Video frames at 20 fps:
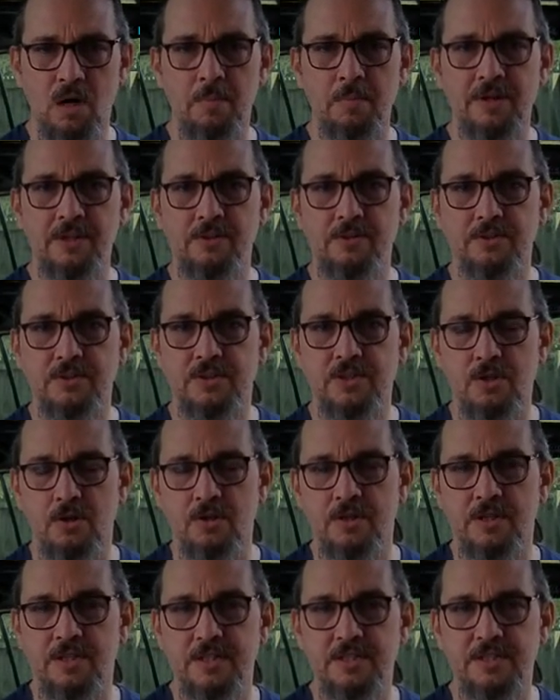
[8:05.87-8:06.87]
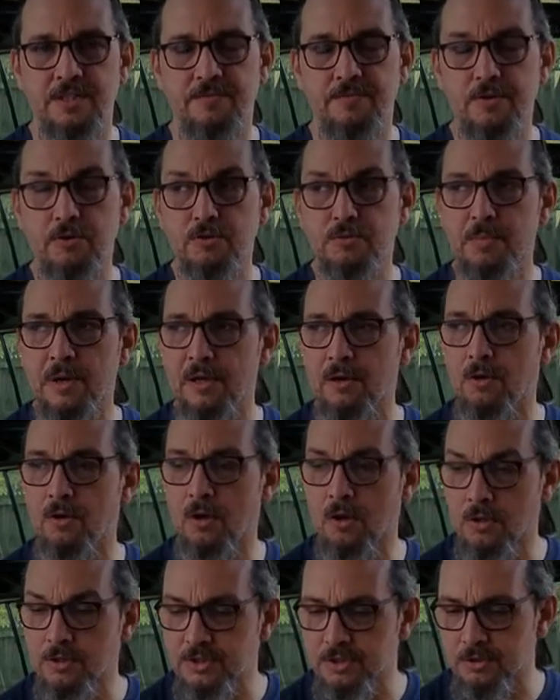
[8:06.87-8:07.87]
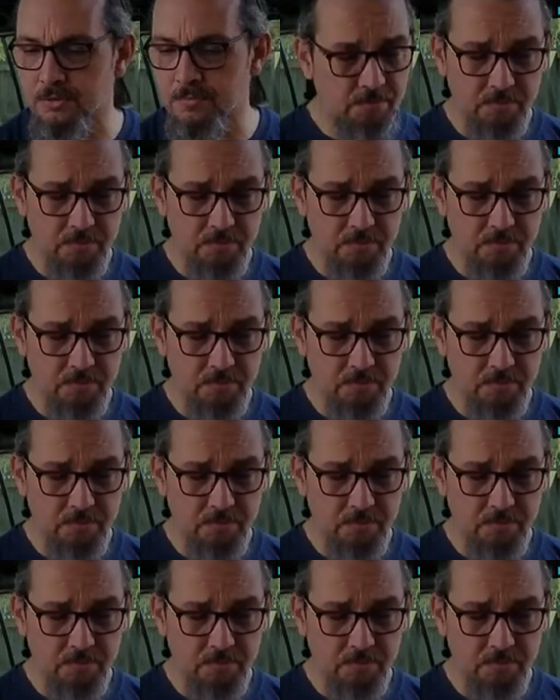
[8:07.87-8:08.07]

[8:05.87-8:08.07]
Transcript: me to install the DC fuse panel also.